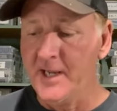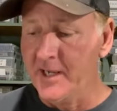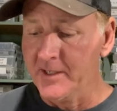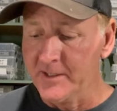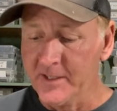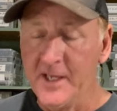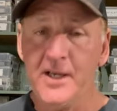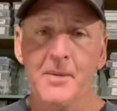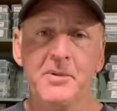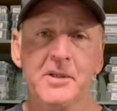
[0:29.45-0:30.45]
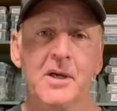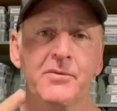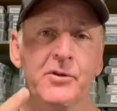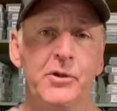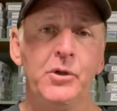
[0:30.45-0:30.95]
and today I'm going to
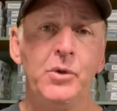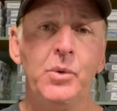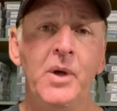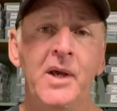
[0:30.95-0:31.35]
cover two